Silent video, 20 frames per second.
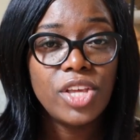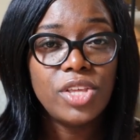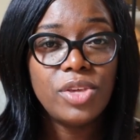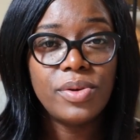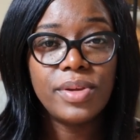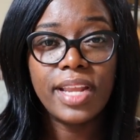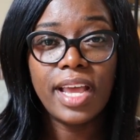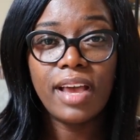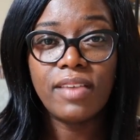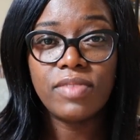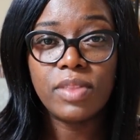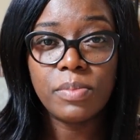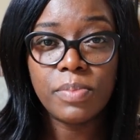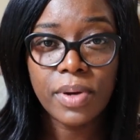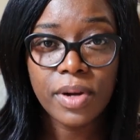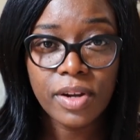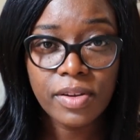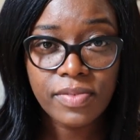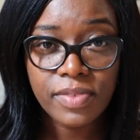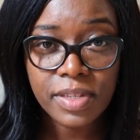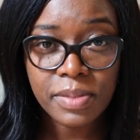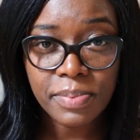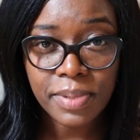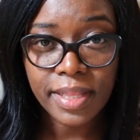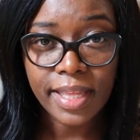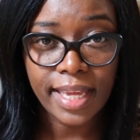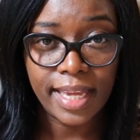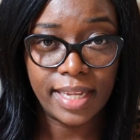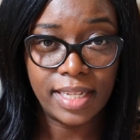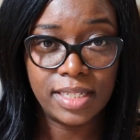You could have the perfect
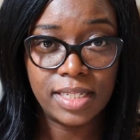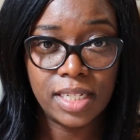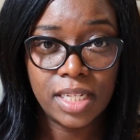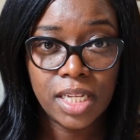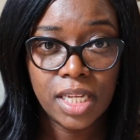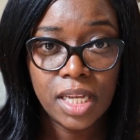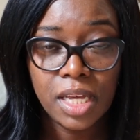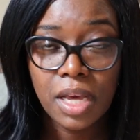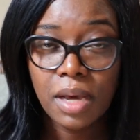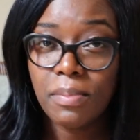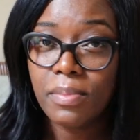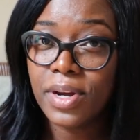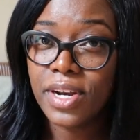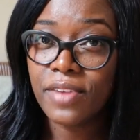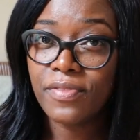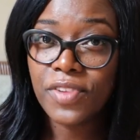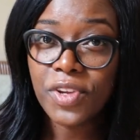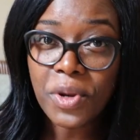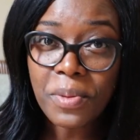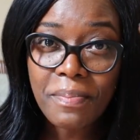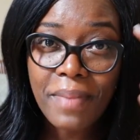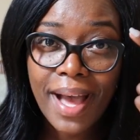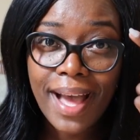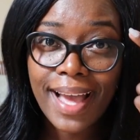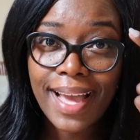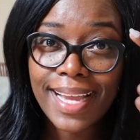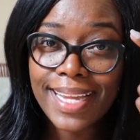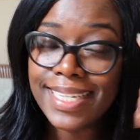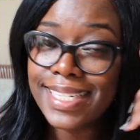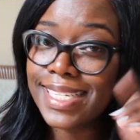plan, but if your
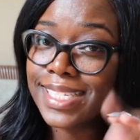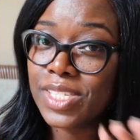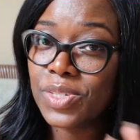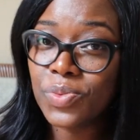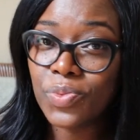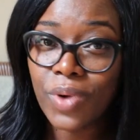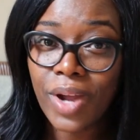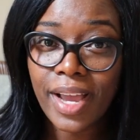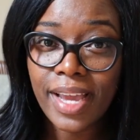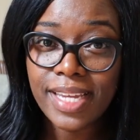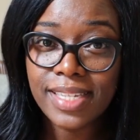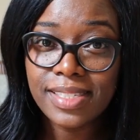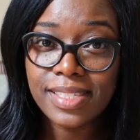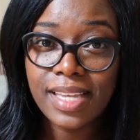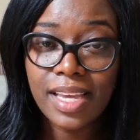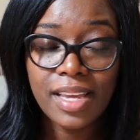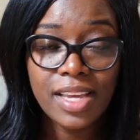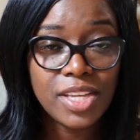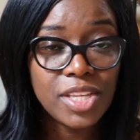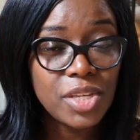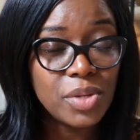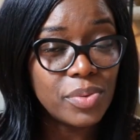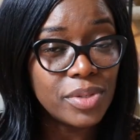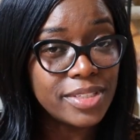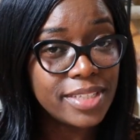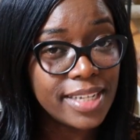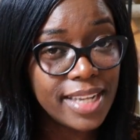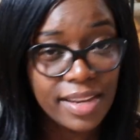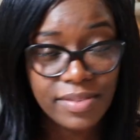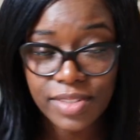mind isn't right, you
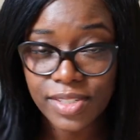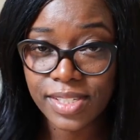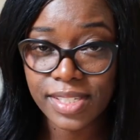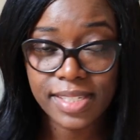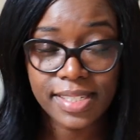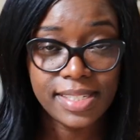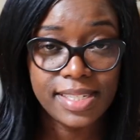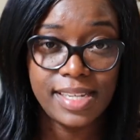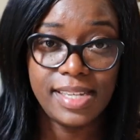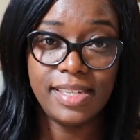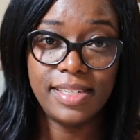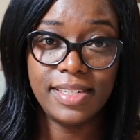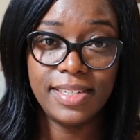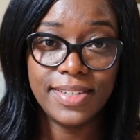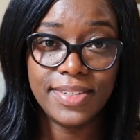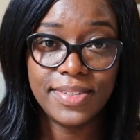will never succeed.